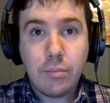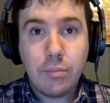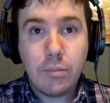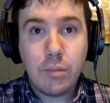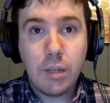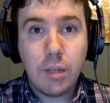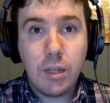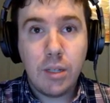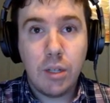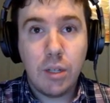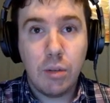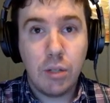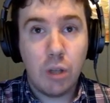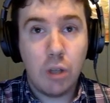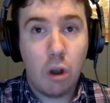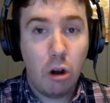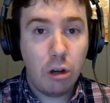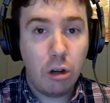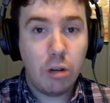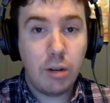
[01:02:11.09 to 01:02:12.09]
So
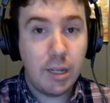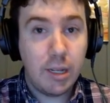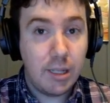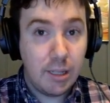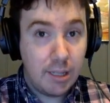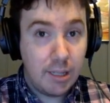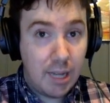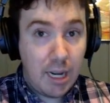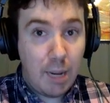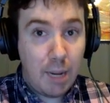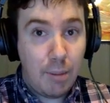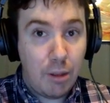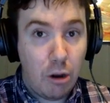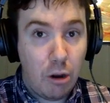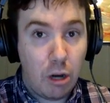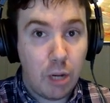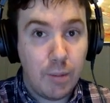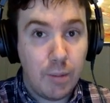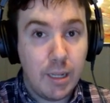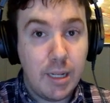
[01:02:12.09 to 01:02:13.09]
it's the setting up of the
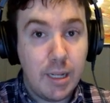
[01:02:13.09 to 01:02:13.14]
argument,